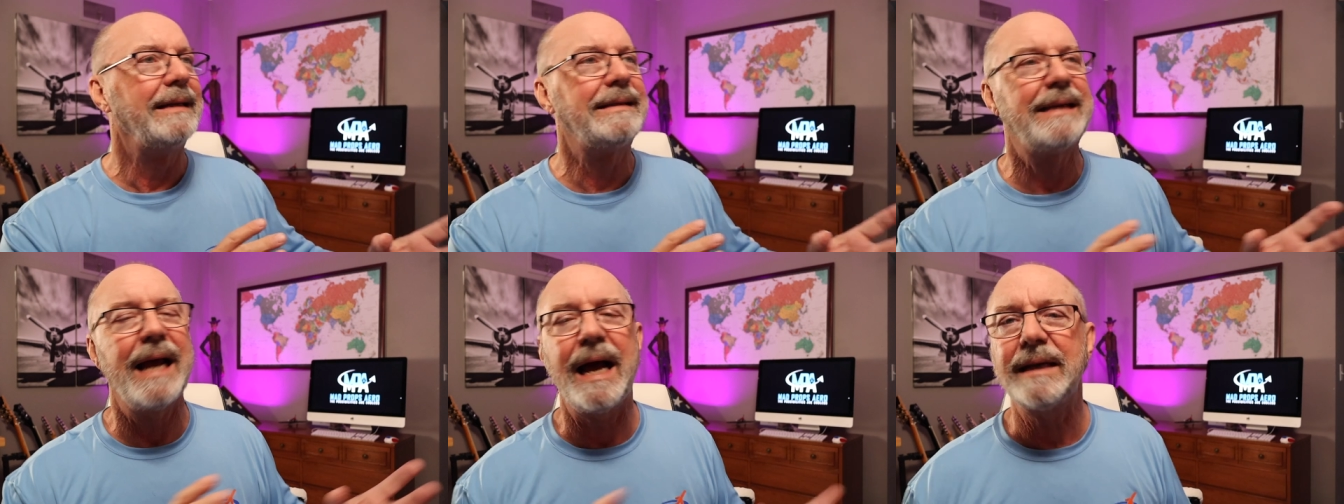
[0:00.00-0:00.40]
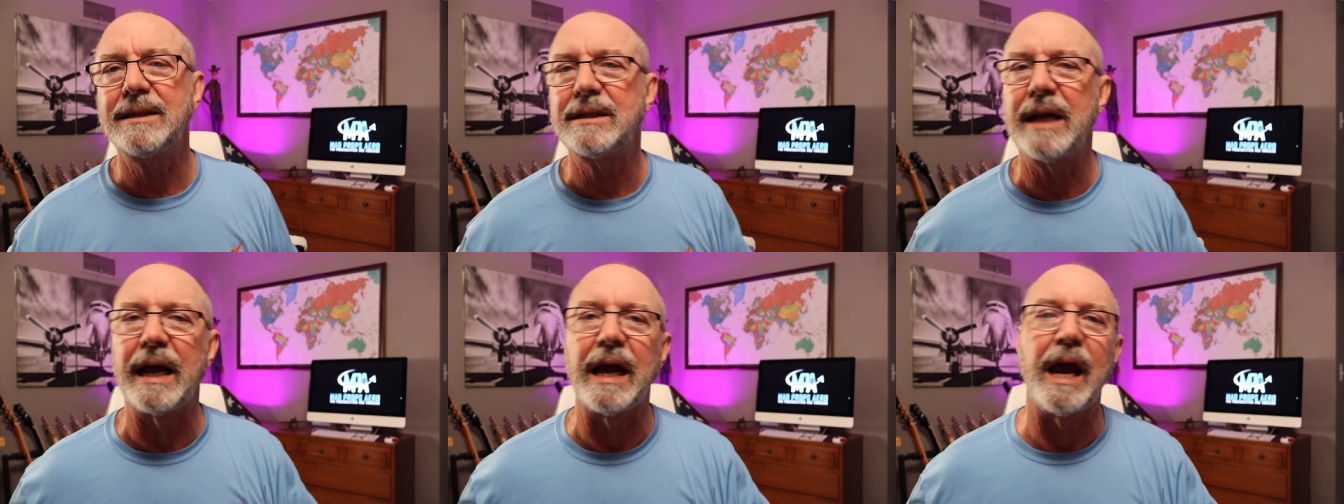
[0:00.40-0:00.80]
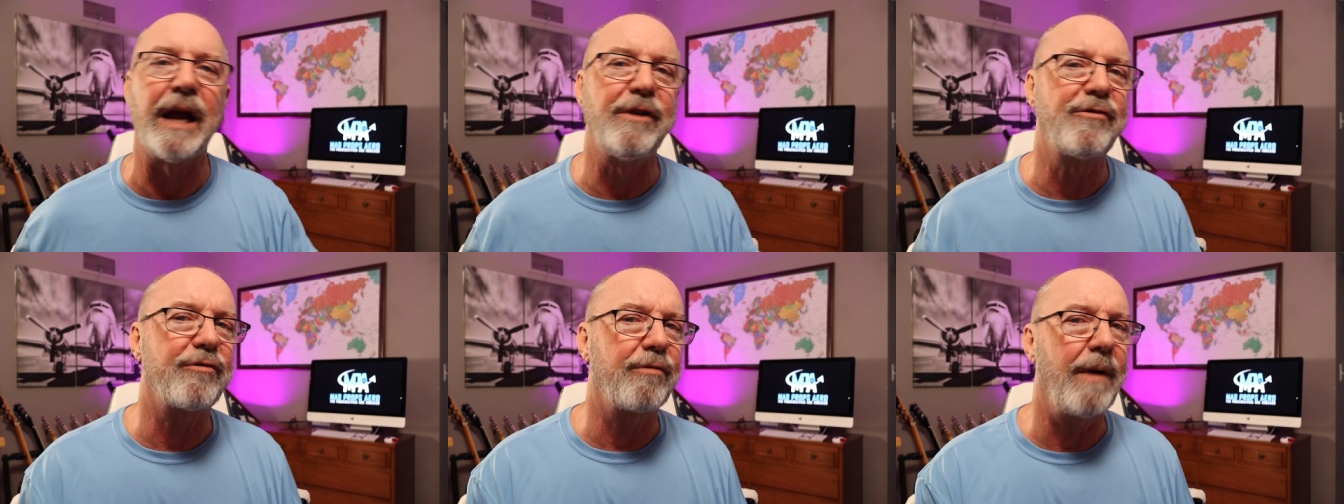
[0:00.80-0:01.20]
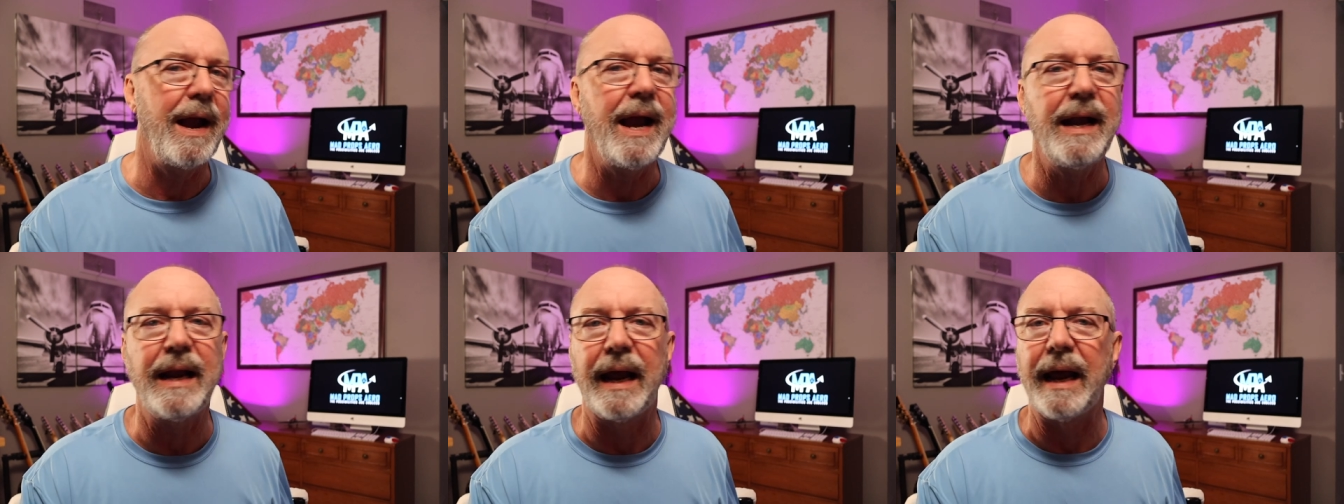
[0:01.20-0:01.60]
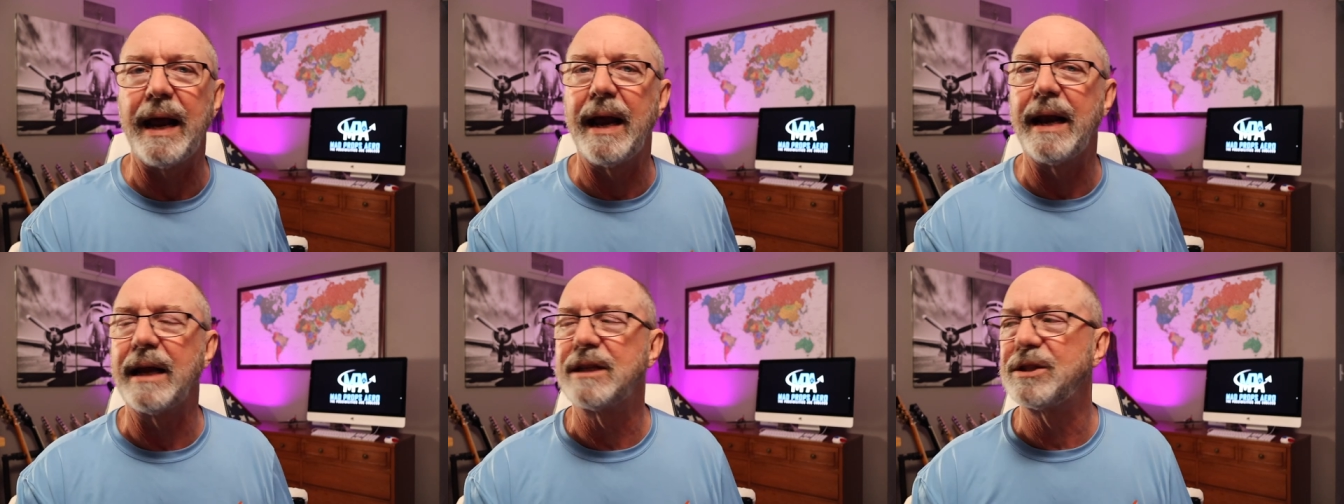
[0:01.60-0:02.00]
testing and training
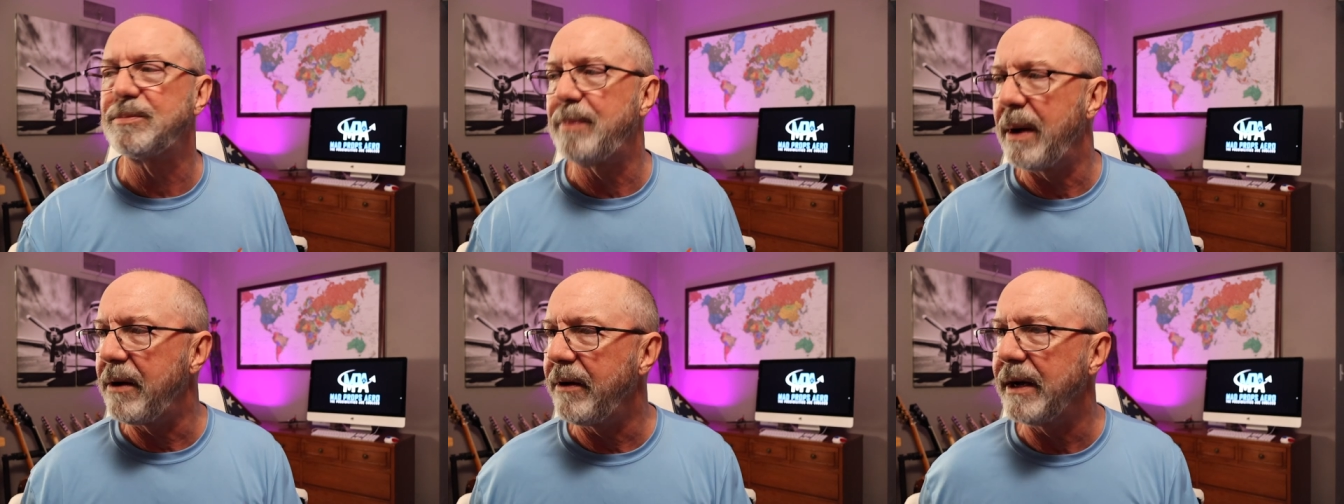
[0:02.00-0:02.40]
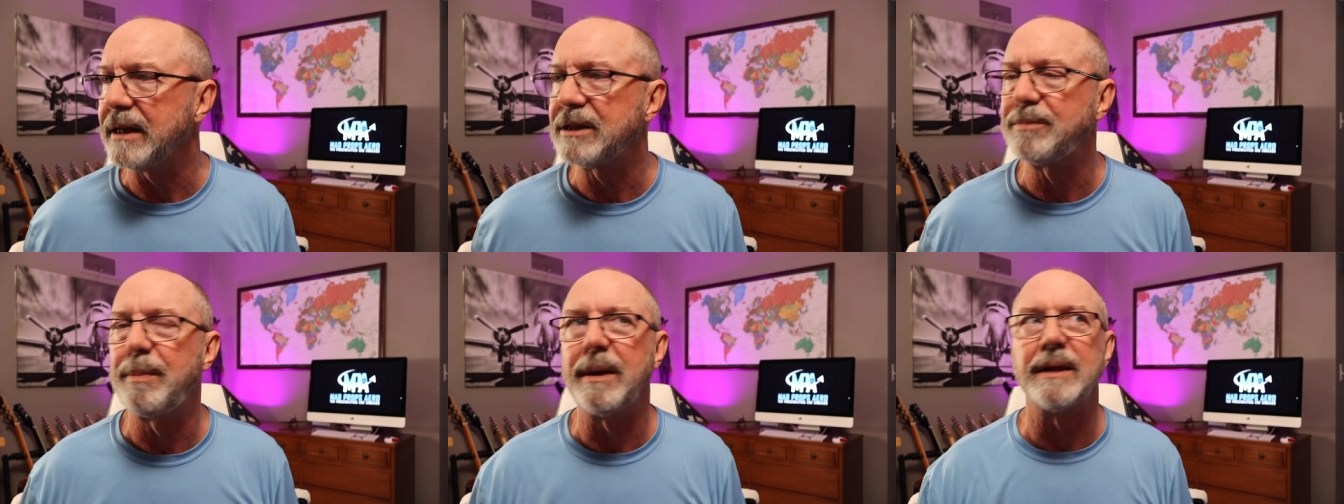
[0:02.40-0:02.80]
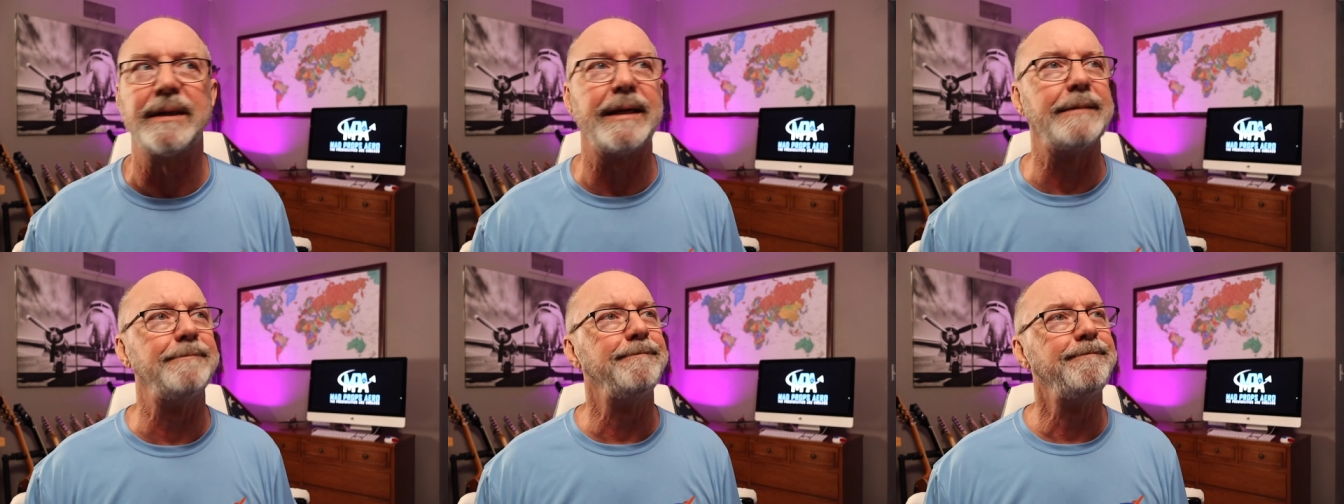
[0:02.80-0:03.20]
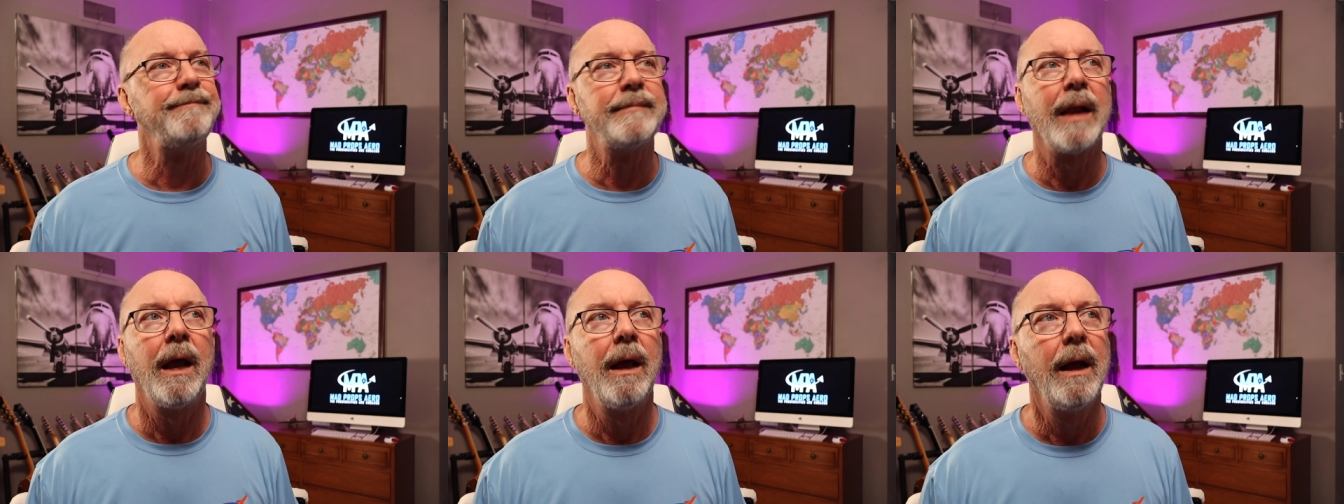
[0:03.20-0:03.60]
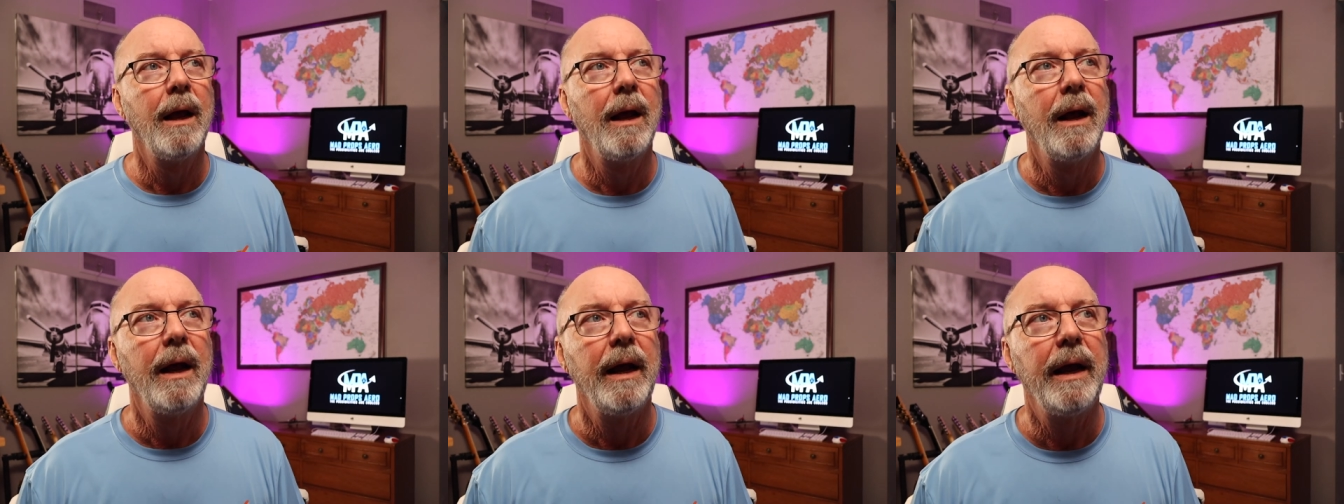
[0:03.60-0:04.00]
and experience building.
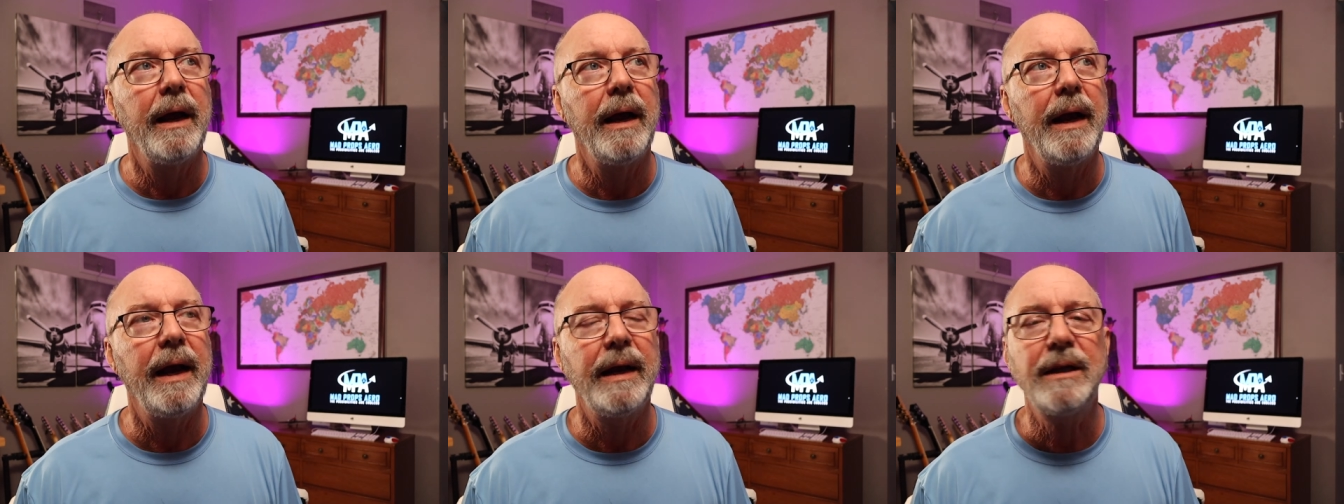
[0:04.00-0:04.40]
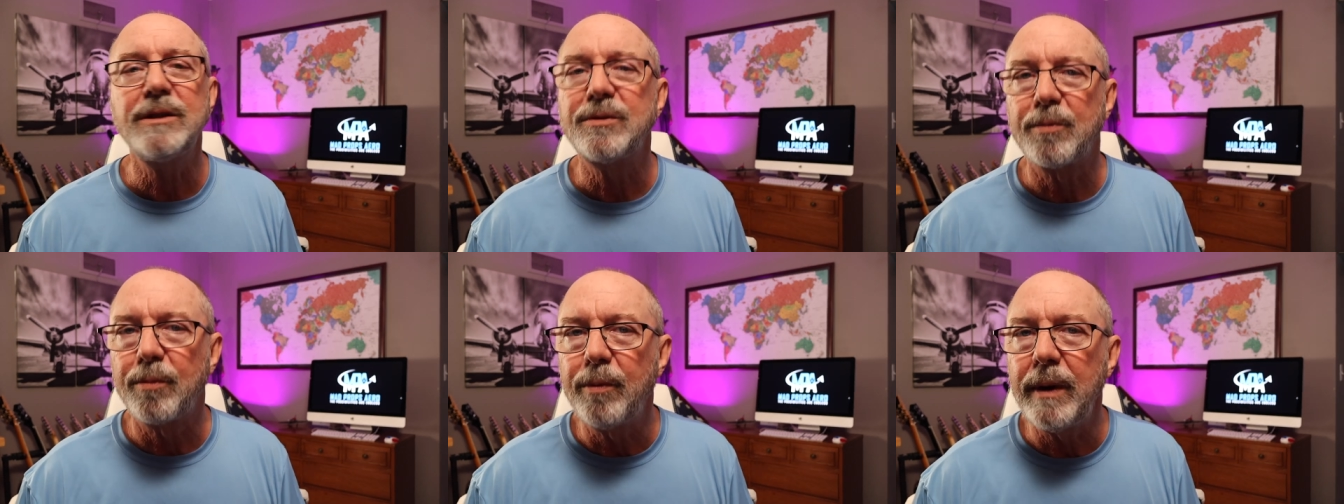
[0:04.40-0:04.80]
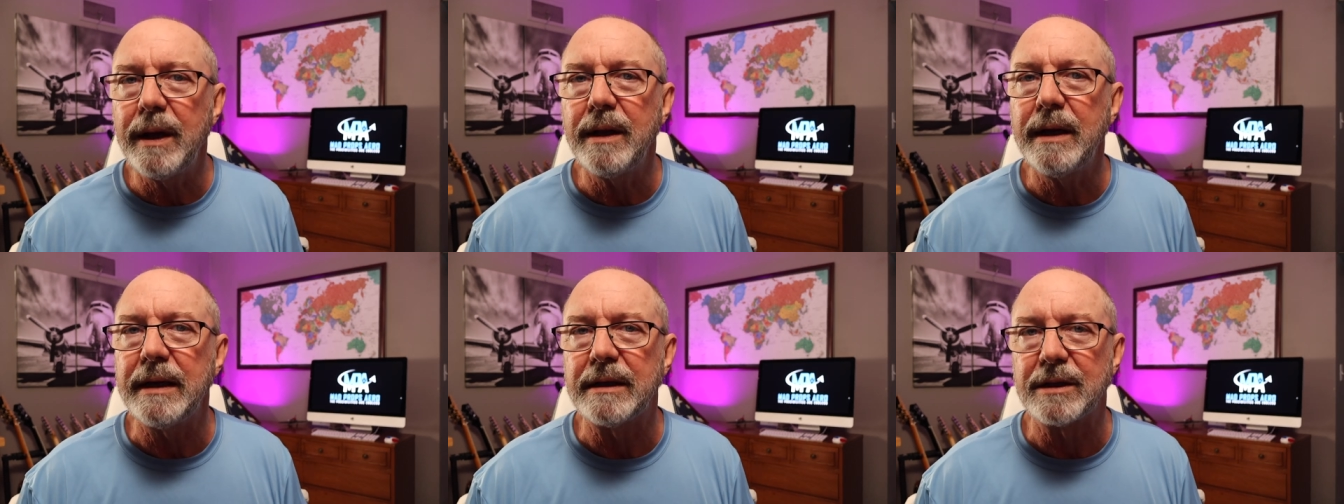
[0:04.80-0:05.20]
It is really